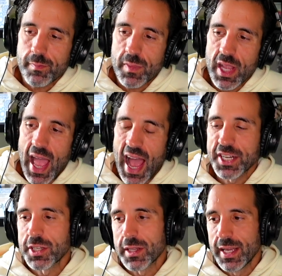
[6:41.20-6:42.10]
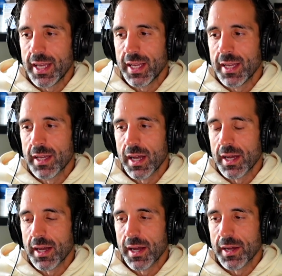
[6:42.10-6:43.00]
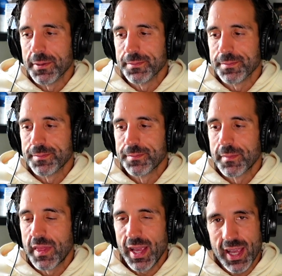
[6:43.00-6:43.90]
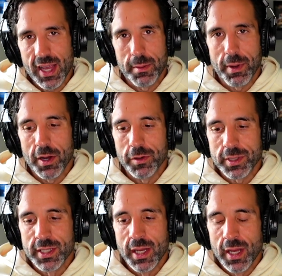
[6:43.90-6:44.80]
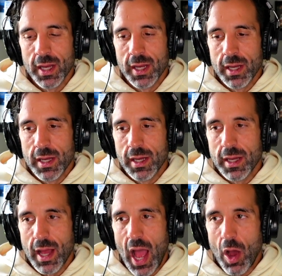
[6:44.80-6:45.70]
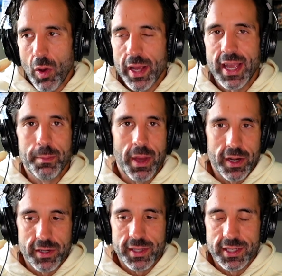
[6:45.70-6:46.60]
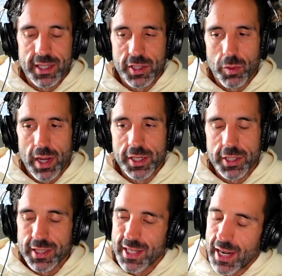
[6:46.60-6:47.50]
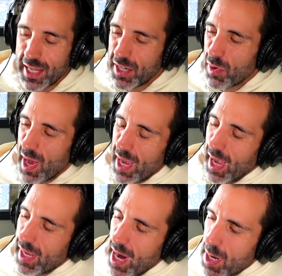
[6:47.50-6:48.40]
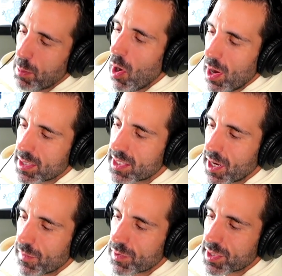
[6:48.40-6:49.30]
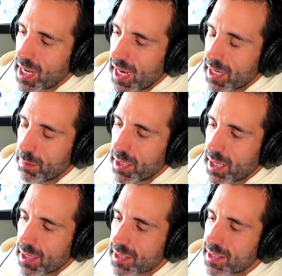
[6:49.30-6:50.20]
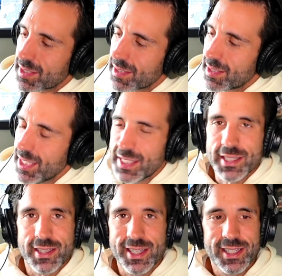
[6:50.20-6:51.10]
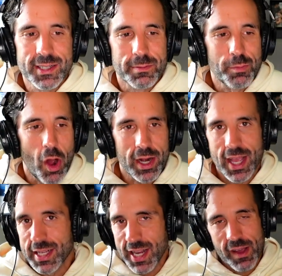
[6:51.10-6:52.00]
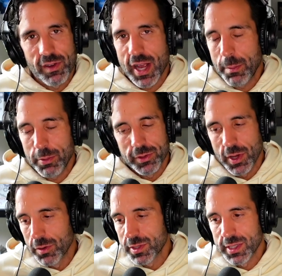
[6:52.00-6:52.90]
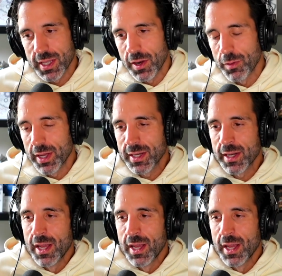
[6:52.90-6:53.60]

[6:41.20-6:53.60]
actually um, thinking about how I get better in these situations. And, you know, I, I kind of pause there for a second because these, these podcasts, I have a couple notes that are written,